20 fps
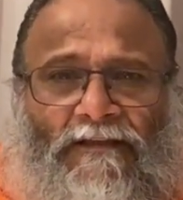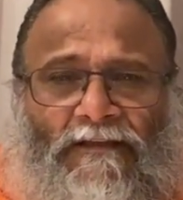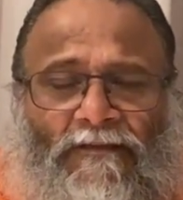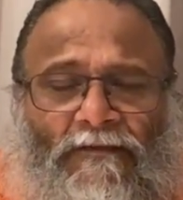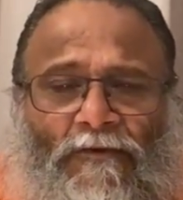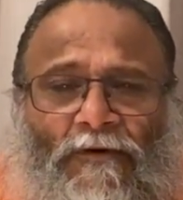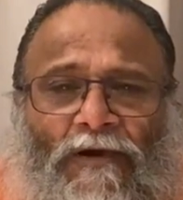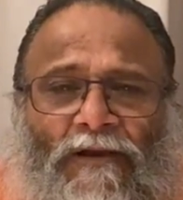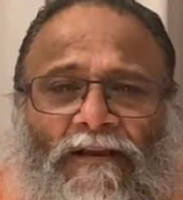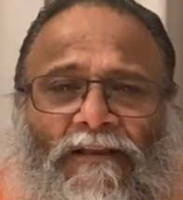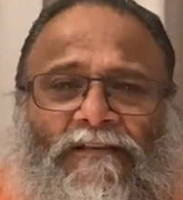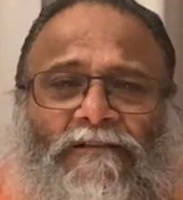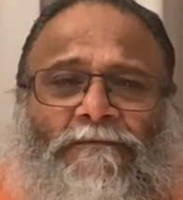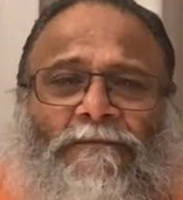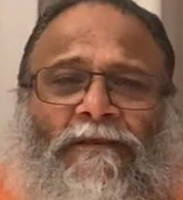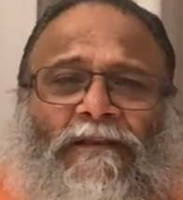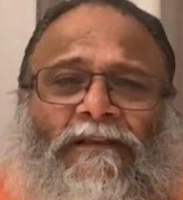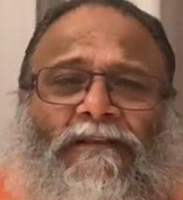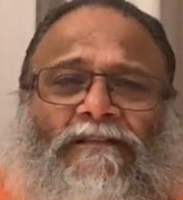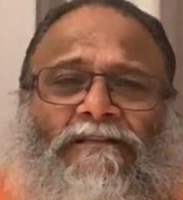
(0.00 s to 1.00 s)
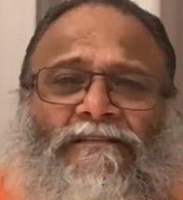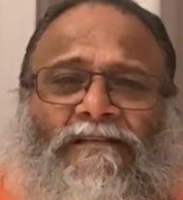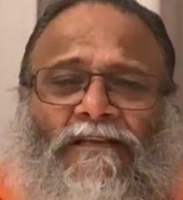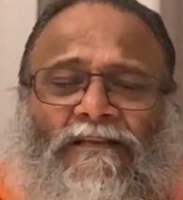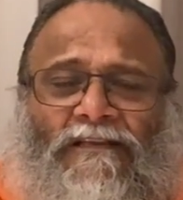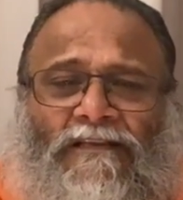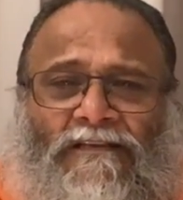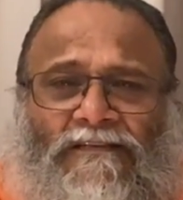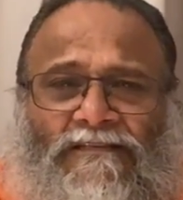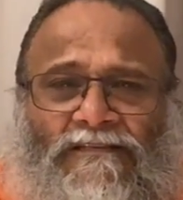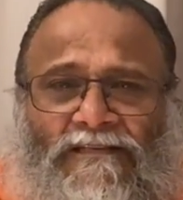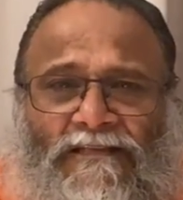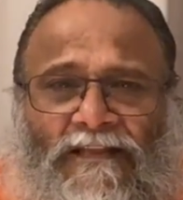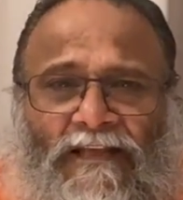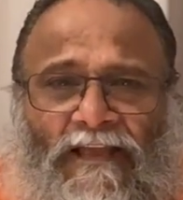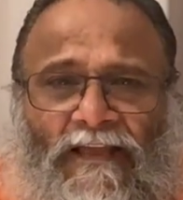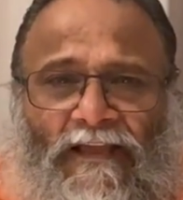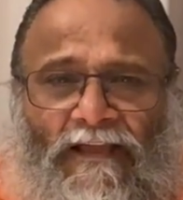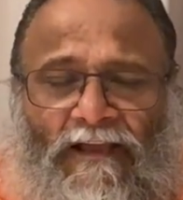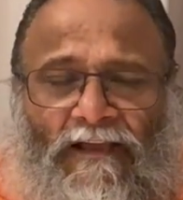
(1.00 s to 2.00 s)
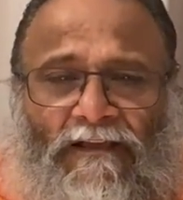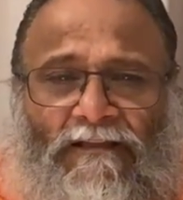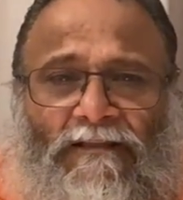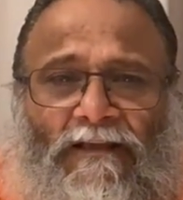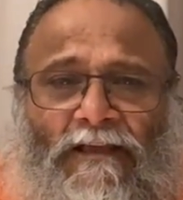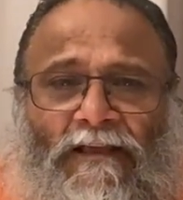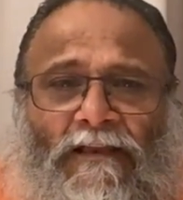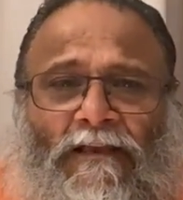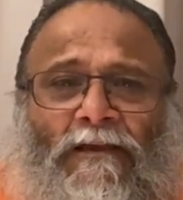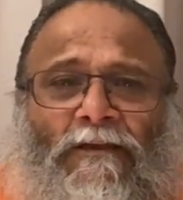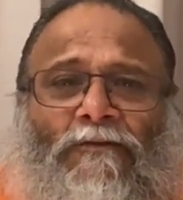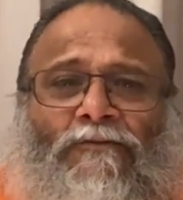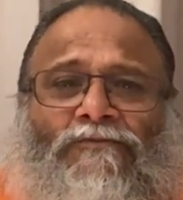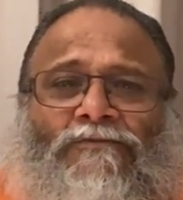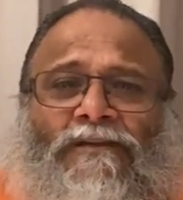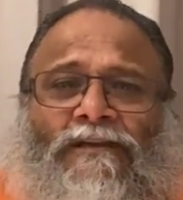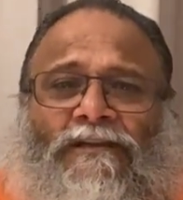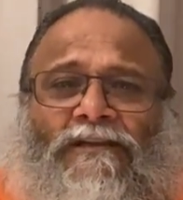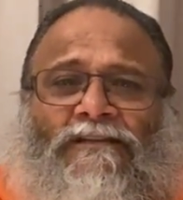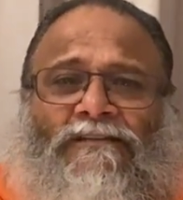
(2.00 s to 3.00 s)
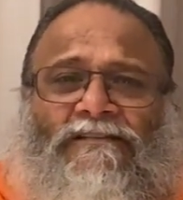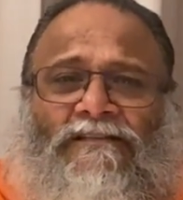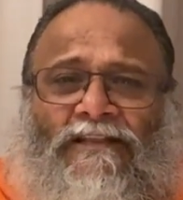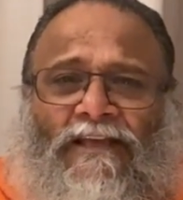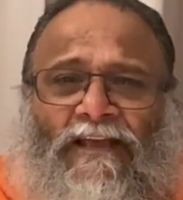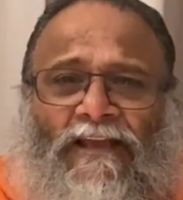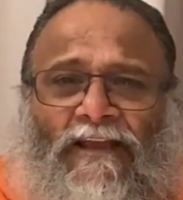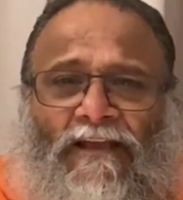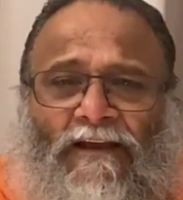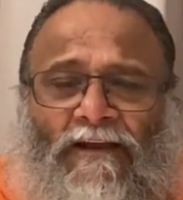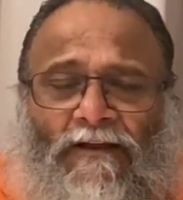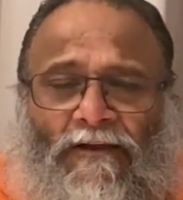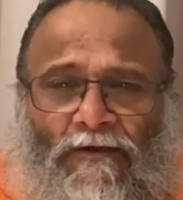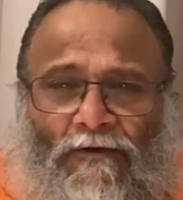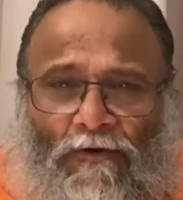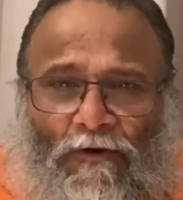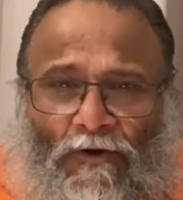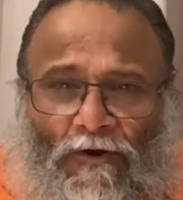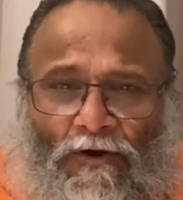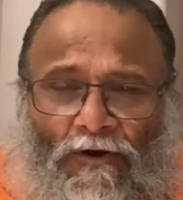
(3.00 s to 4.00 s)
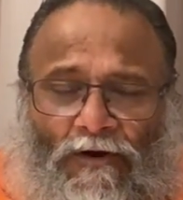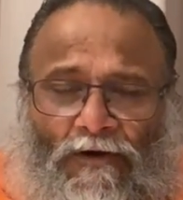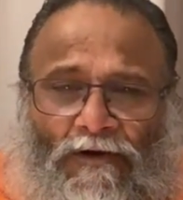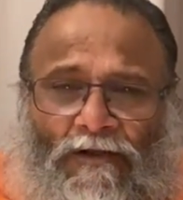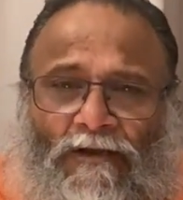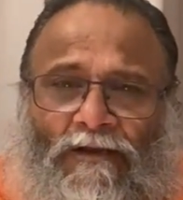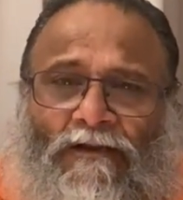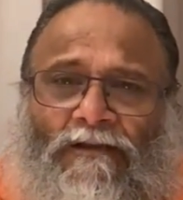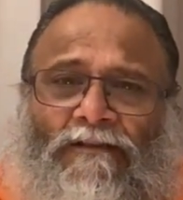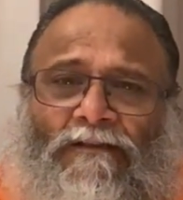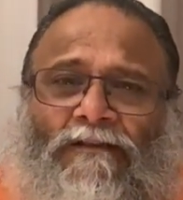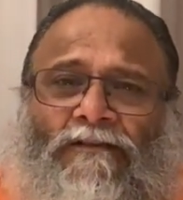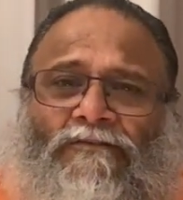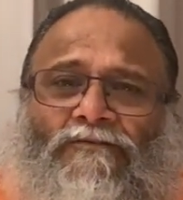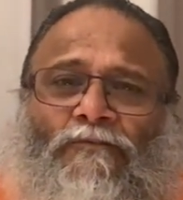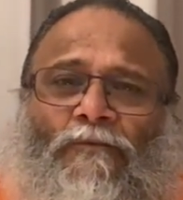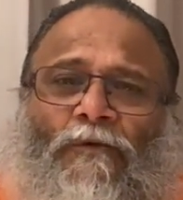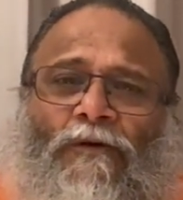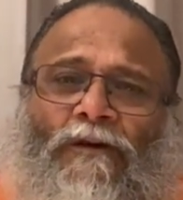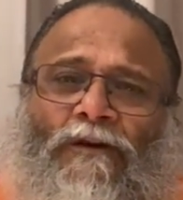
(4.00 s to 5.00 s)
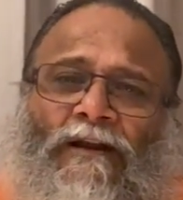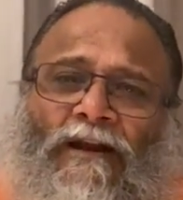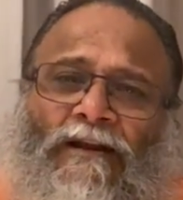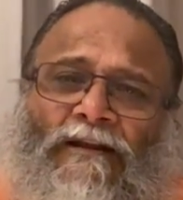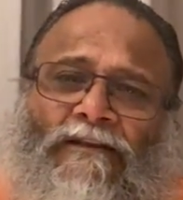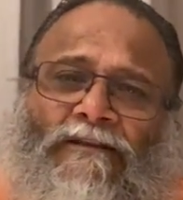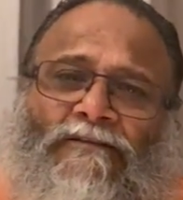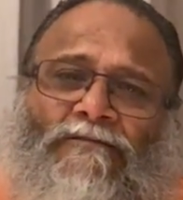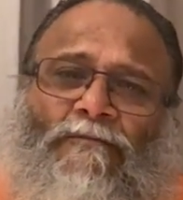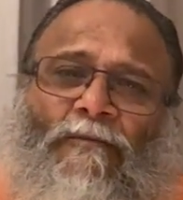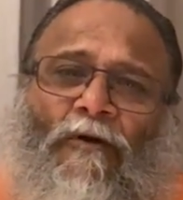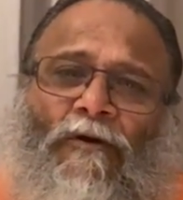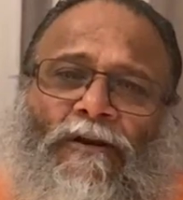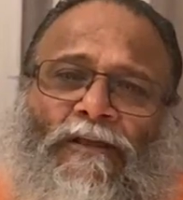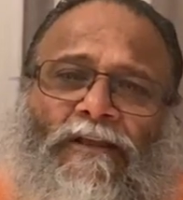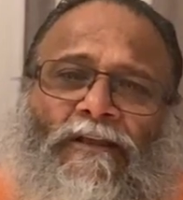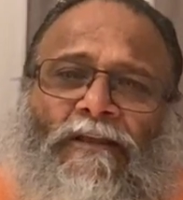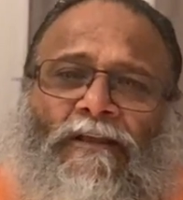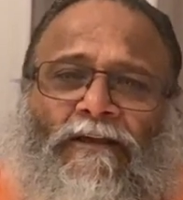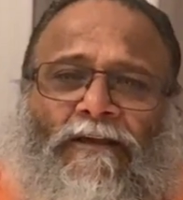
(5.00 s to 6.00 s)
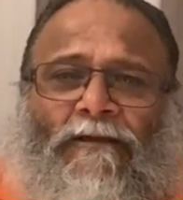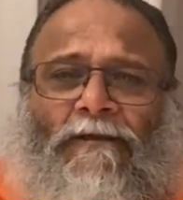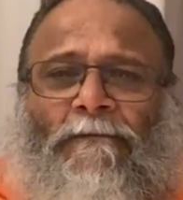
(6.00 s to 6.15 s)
You are experiencing the snake, the illusory snake called this world and this body.